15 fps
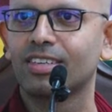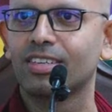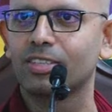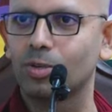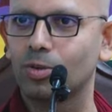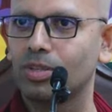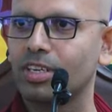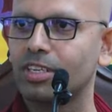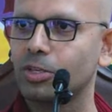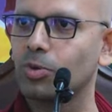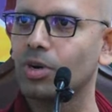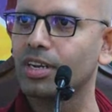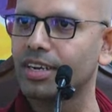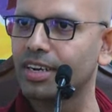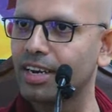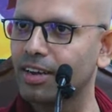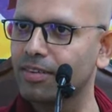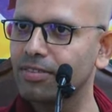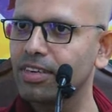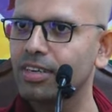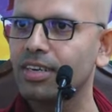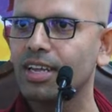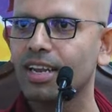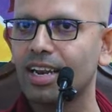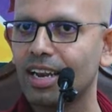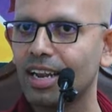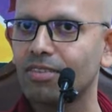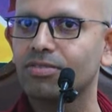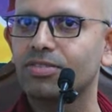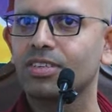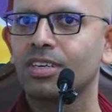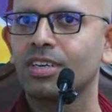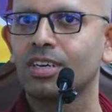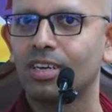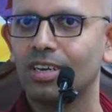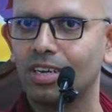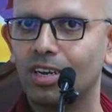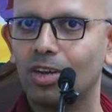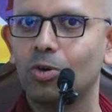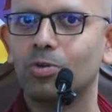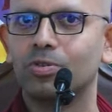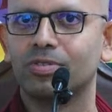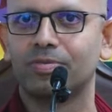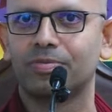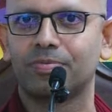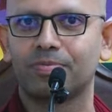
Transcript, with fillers: so that you are never left alone.